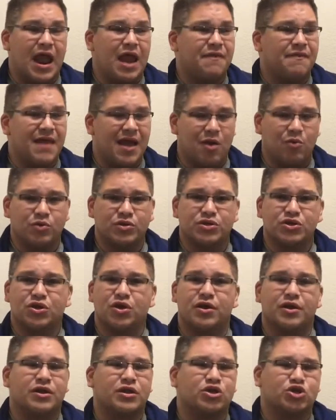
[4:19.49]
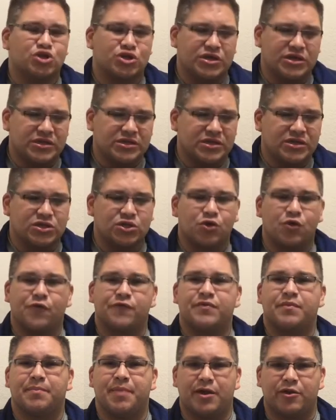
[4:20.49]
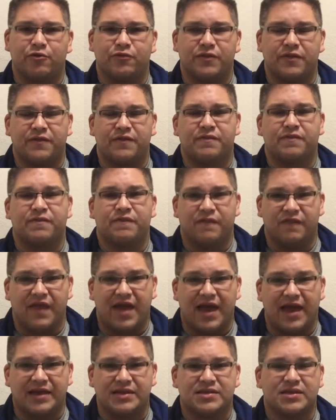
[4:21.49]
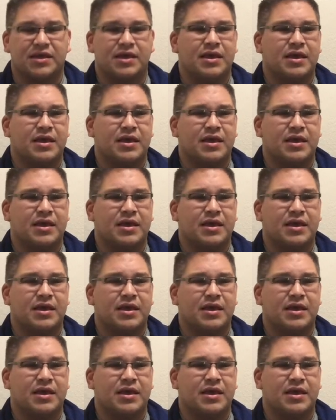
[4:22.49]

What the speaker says: And that was good. She deserved better than that.